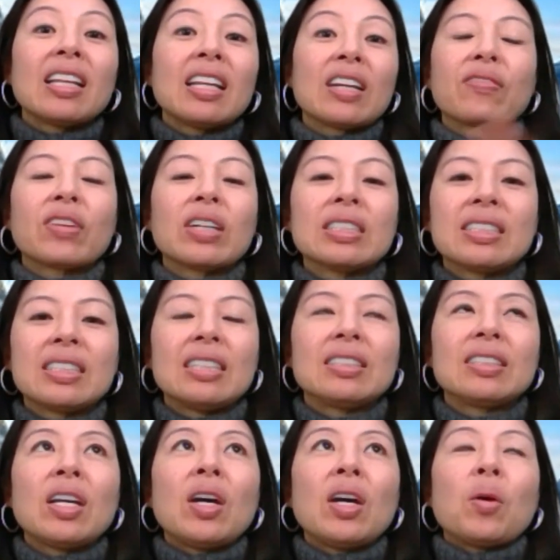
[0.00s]
Like, for
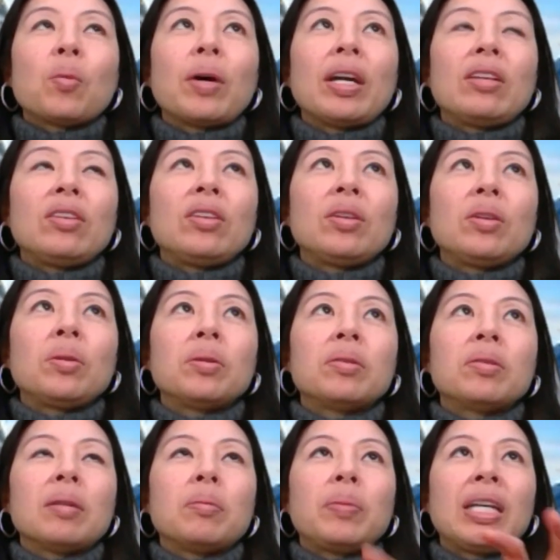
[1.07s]
instance, when you,